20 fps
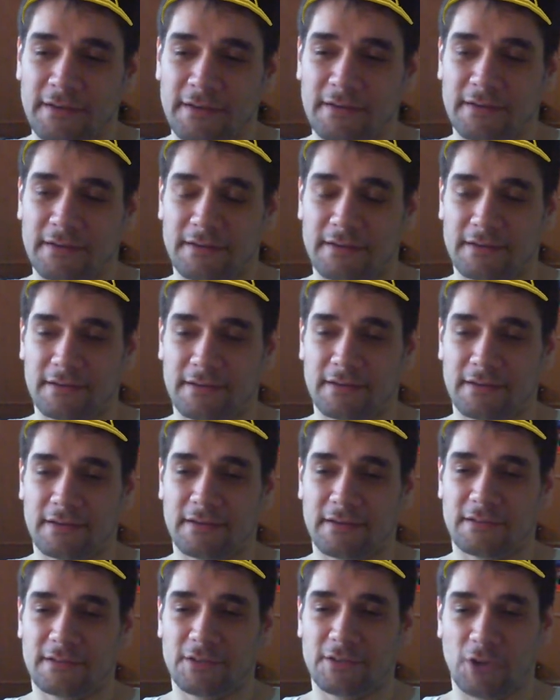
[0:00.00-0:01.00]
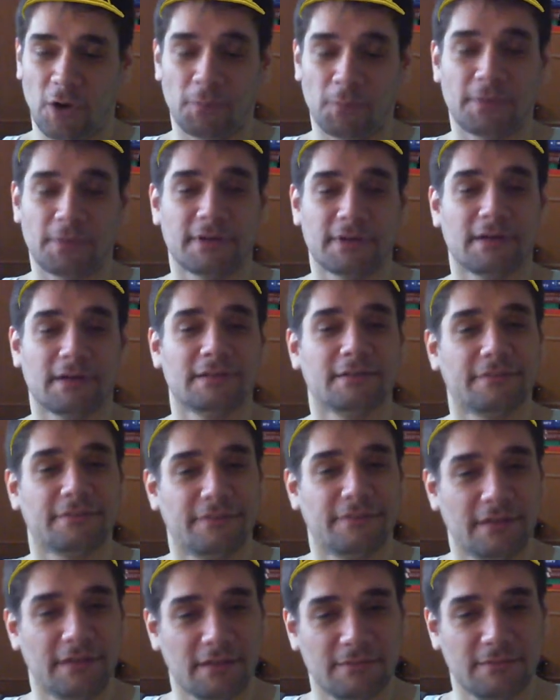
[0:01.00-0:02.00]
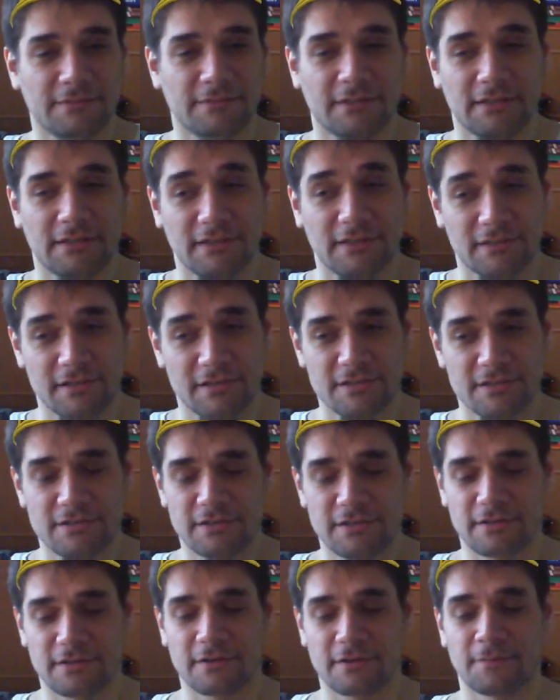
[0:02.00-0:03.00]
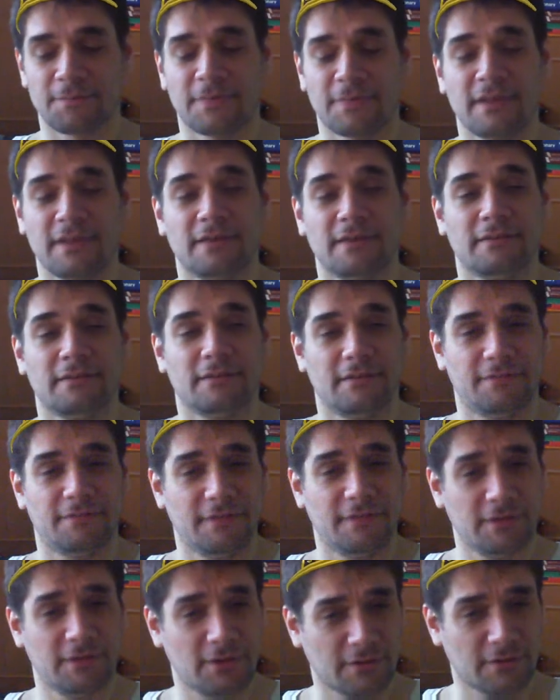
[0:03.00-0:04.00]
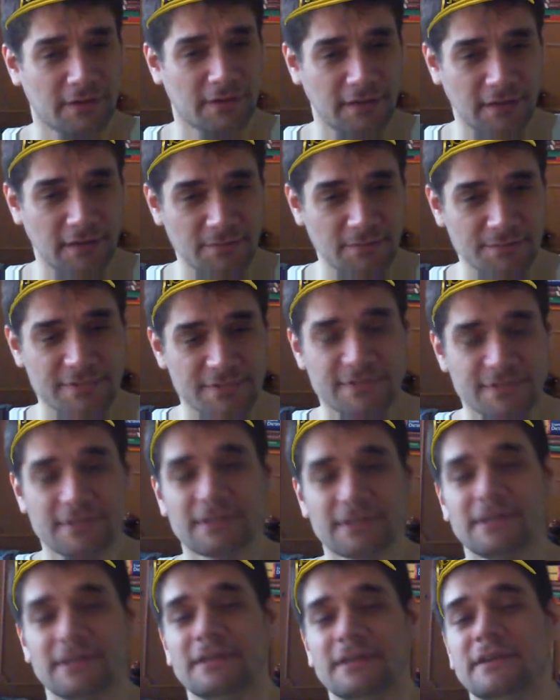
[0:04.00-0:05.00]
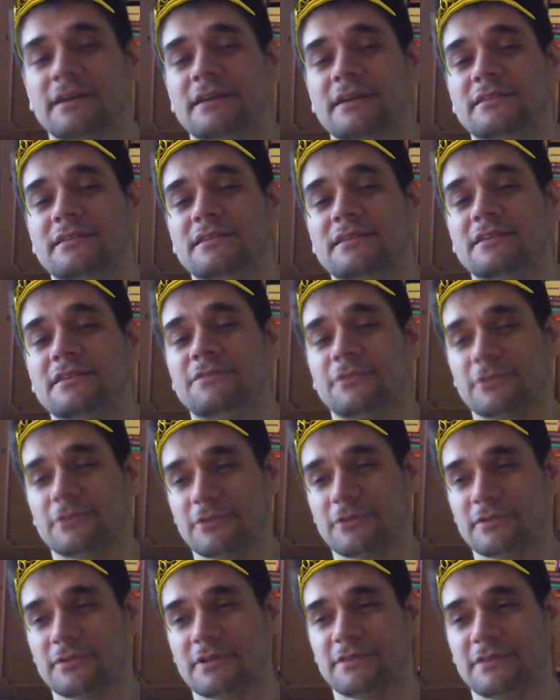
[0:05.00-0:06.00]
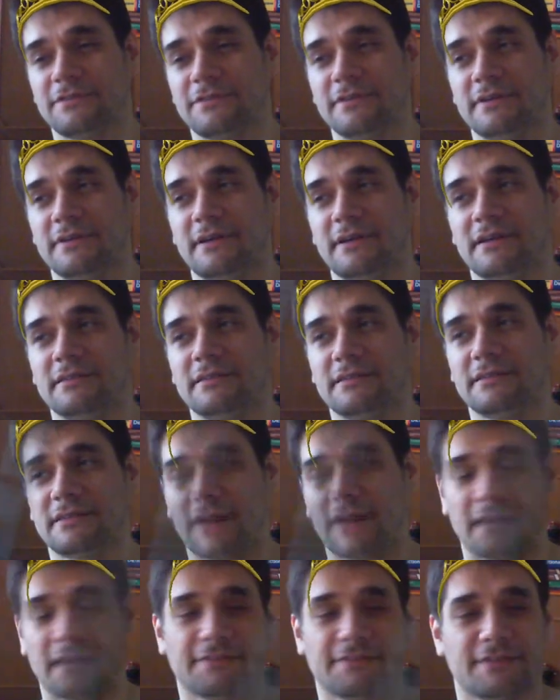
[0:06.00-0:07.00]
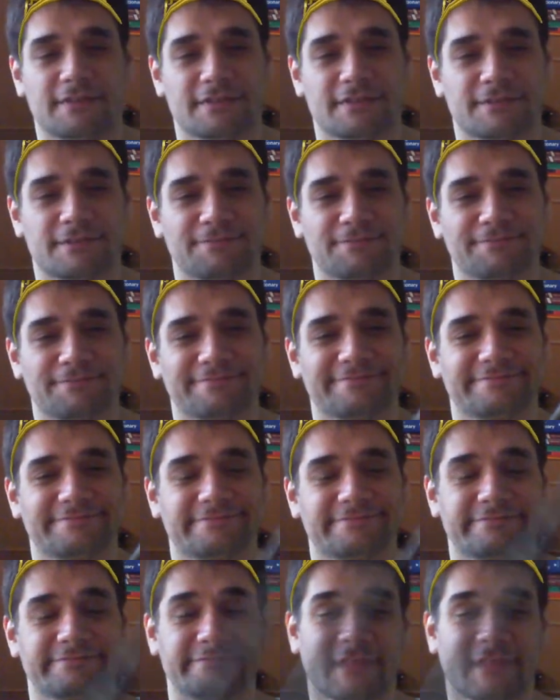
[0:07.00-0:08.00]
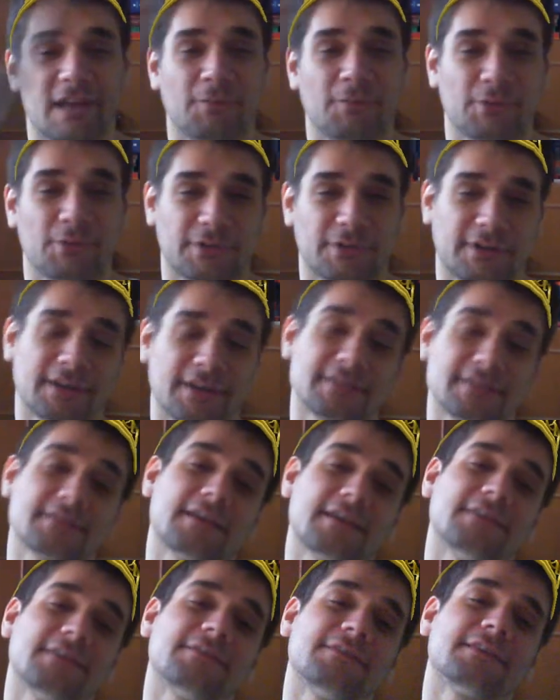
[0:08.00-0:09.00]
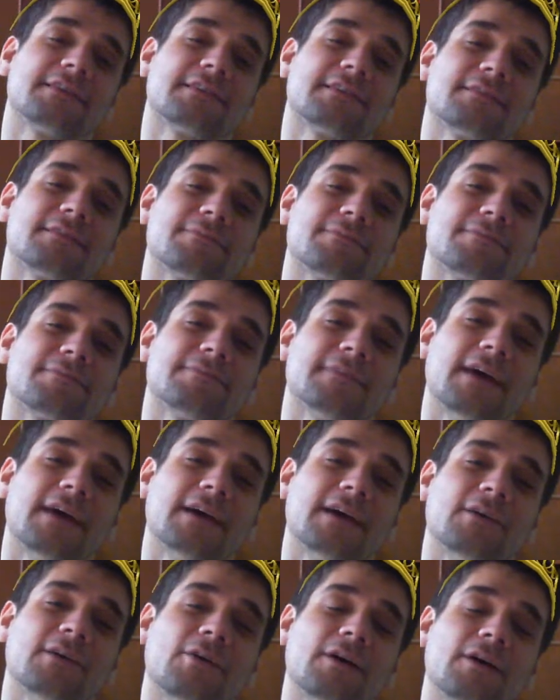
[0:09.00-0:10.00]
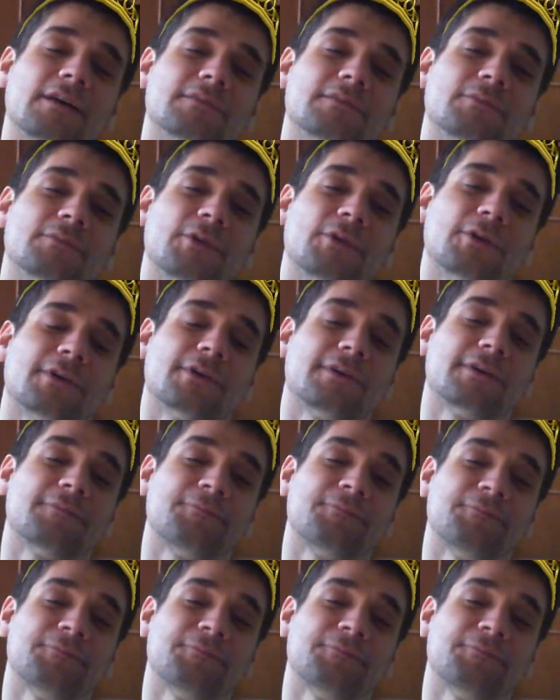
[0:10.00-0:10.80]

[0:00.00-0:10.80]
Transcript: the opera, the film, the literature, the video games, the photography and the graphics, computerized graphics, and more.